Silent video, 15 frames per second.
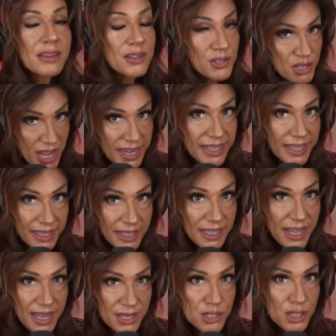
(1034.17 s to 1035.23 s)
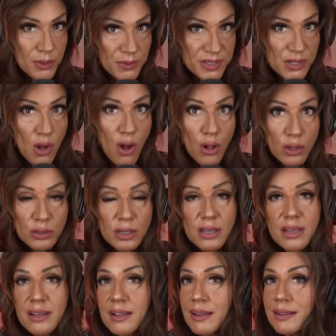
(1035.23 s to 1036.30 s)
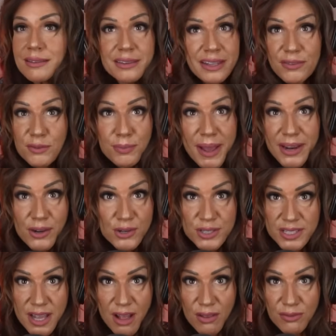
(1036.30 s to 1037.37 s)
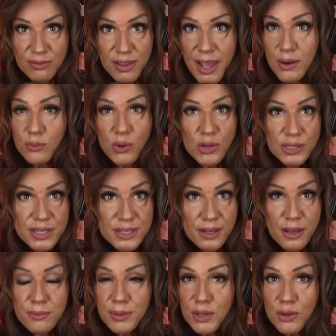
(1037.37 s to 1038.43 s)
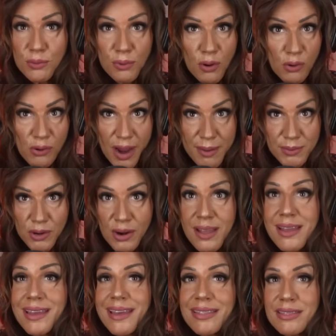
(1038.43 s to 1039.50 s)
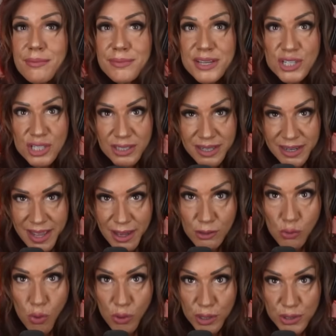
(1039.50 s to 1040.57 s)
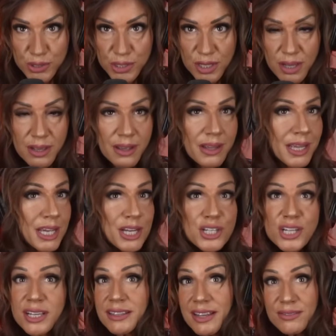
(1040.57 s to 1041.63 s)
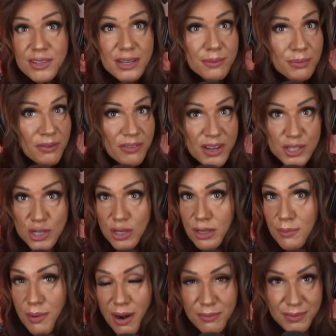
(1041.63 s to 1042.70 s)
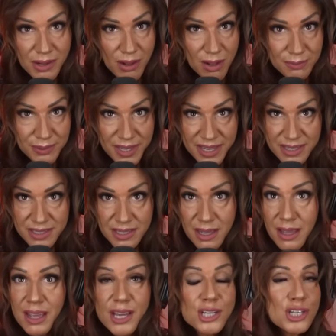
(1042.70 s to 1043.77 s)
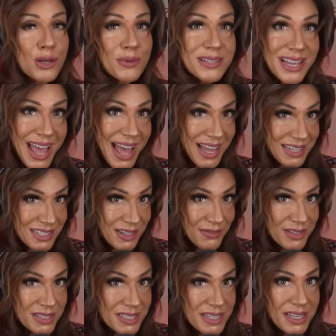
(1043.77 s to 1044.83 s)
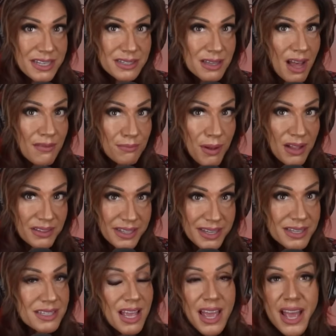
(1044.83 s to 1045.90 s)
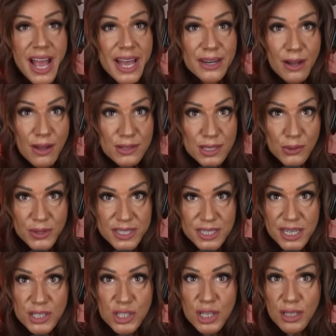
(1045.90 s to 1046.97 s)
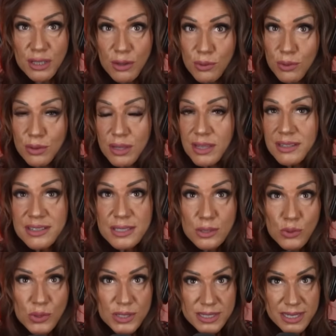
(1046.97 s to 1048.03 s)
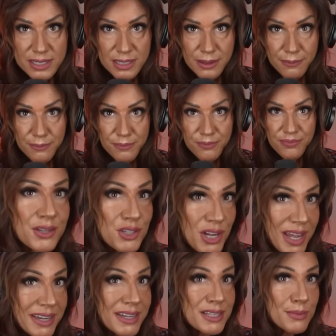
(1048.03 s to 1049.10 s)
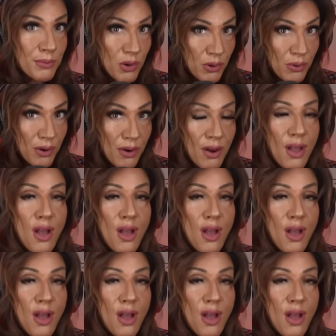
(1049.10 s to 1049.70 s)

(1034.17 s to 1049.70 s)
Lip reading: Jenny, as she was called, lived by herself and worked as a computer programmer in the Michelin headquarters. She lived in a professional apartment complex. She was active in city softball leagues and also in teaching youth in the school system. Jenny's murderer